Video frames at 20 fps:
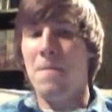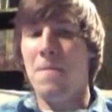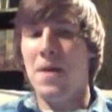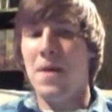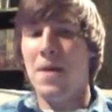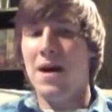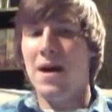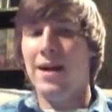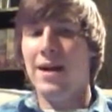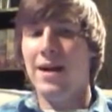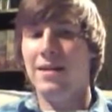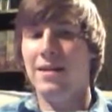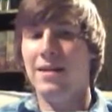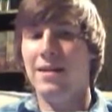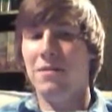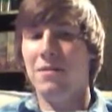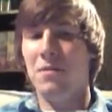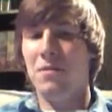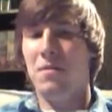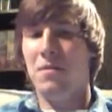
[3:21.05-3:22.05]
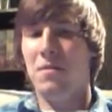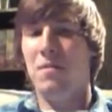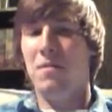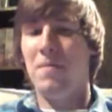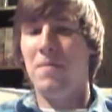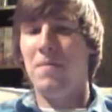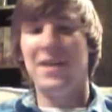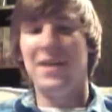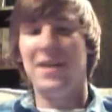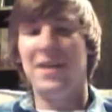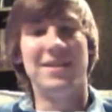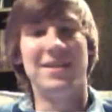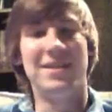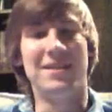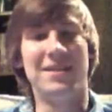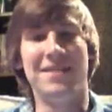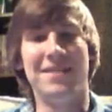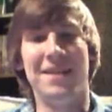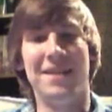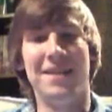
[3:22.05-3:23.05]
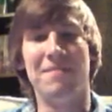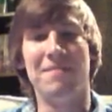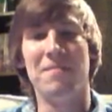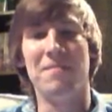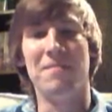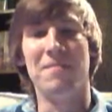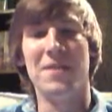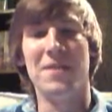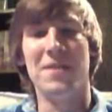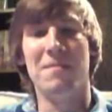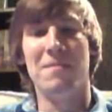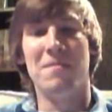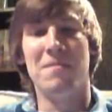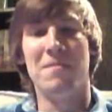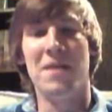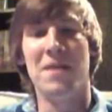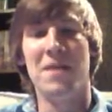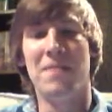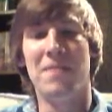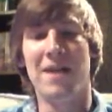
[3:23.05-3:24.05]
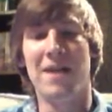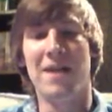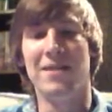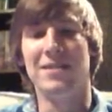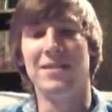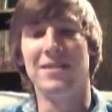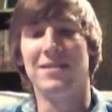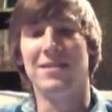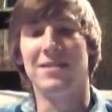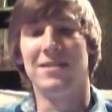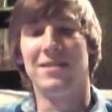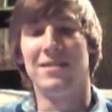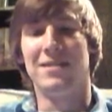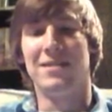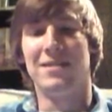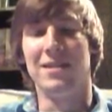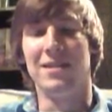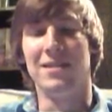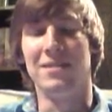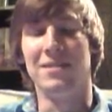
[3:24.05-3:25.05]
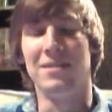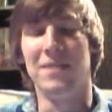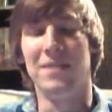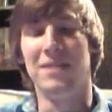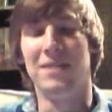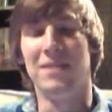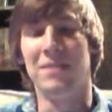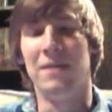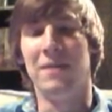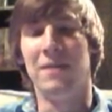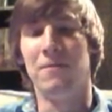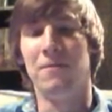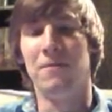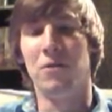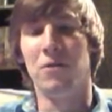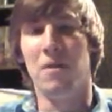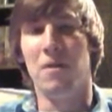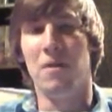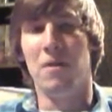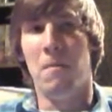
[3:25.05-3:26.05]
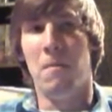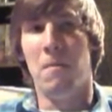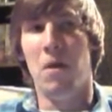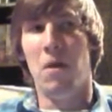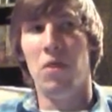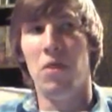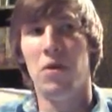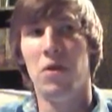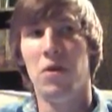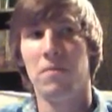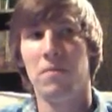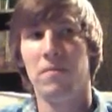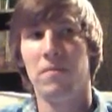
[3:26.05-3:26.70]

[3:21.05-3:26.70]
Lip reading: But basically, my parents didn't speak to me for a month.